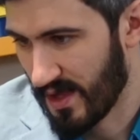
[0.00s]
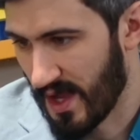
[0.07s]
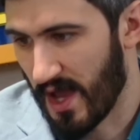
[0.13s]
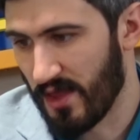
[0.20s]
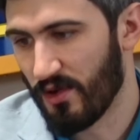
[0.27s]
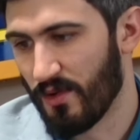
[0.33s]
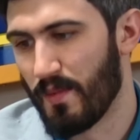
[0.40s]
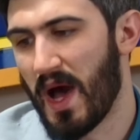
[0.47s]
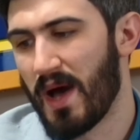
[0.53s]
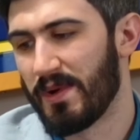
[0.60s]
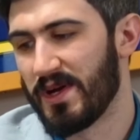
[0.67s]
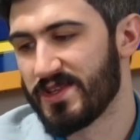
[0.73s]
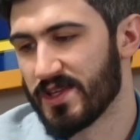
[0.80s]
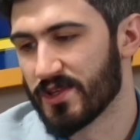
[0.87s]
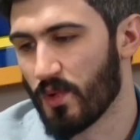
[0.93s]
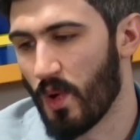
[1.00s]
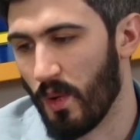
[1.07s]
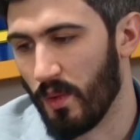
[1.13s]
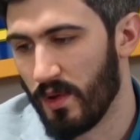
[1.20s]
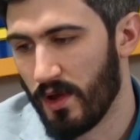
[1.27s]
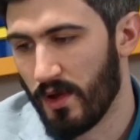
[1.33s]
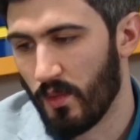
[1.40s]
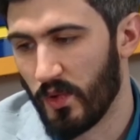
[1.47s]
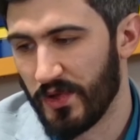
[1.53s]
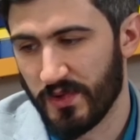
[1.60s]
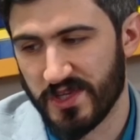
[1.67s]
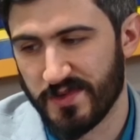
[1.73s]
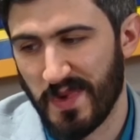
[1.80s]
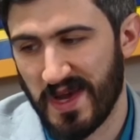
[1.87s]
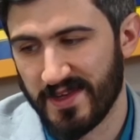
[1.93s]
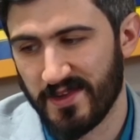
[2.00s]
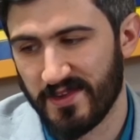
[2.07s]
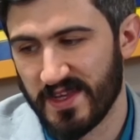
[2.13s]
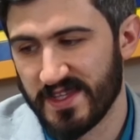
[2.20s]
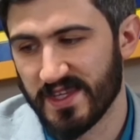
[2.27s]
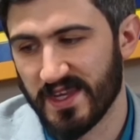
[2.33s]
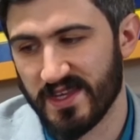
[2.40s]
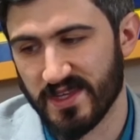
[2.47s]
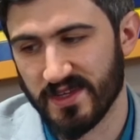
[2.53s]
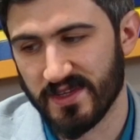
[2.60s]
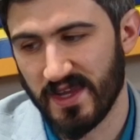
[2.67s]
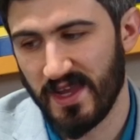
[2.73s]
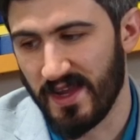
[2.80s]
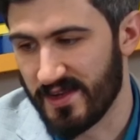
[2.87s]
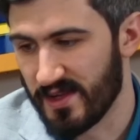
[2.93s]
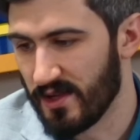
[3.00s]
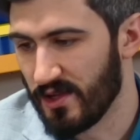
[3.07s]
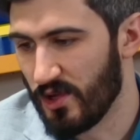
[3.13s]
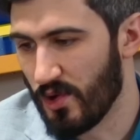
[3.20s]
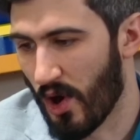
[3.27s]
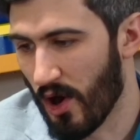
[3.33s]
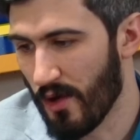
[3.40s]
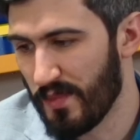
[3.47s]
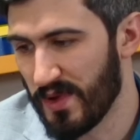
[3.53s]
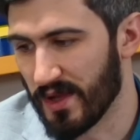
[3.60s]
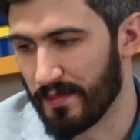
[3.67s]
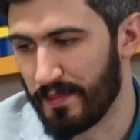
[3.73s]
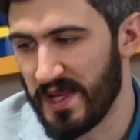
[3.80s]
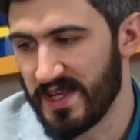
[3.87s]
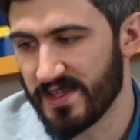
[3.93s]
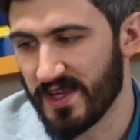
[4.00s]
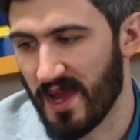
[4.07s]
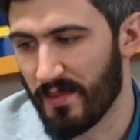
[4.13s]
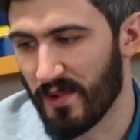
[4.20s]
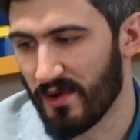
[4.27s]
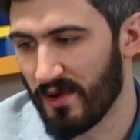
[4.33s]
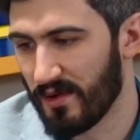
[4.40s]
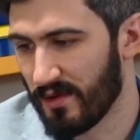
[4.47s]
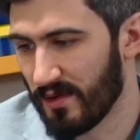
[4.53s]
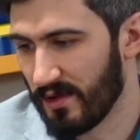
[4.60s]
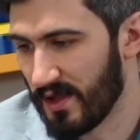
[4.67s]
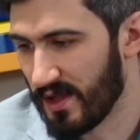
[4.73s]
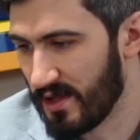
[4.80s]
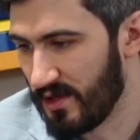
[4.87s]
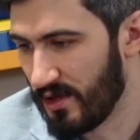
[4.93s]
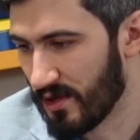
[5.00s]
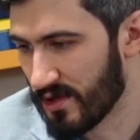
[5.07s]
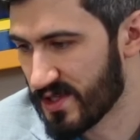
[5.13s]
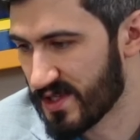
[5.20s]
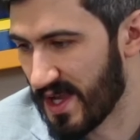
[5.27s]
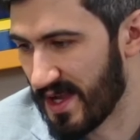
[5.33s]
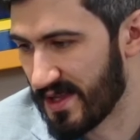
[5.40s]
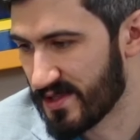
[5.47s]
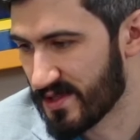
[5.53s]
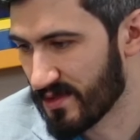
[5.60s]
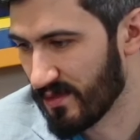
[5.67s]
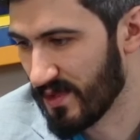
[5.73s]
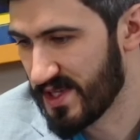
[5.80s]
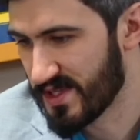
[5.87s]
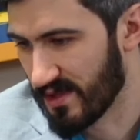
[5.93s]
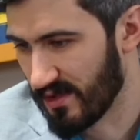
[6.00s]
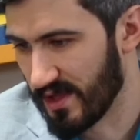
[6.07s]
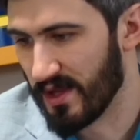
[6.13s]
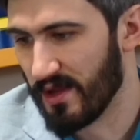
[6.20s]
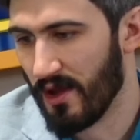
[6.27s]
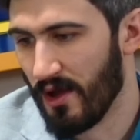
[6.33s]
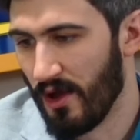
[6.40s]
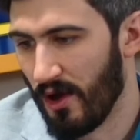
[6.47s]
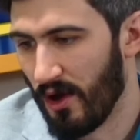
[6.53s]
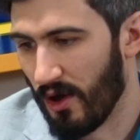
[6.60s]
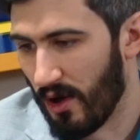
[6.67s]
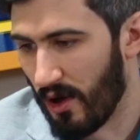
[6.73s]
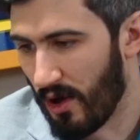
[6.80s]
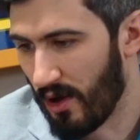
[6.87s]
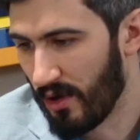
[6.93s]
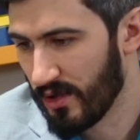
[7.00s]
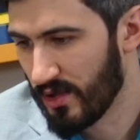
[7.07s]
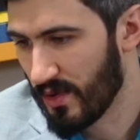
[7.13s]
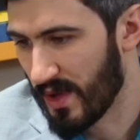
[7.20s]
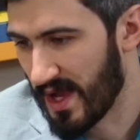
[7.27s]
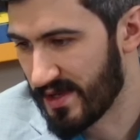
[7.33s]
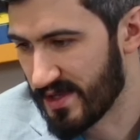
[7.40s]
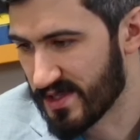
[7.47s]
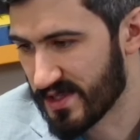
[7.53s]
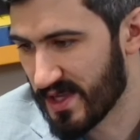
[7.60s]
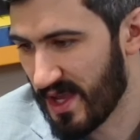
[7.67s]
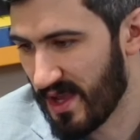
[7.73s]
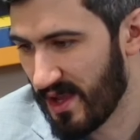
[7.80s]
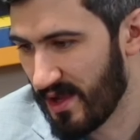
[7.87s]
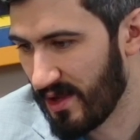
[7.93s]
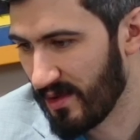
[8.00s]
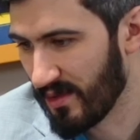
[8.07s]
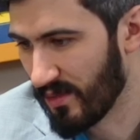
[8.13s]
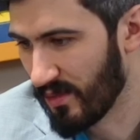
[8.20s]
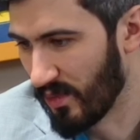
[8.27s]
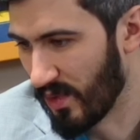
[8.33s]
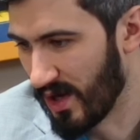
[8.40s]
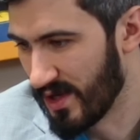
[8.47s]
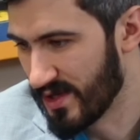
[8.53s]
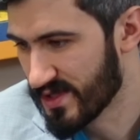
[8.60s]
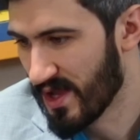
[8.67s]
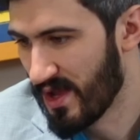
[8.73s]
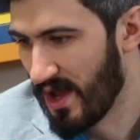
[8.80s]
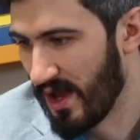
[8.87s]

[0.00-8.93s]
Heather Mama says, quote, "With respect, this isn't it. You aren't being a peacekeeper in your stance recently. All you had to say was,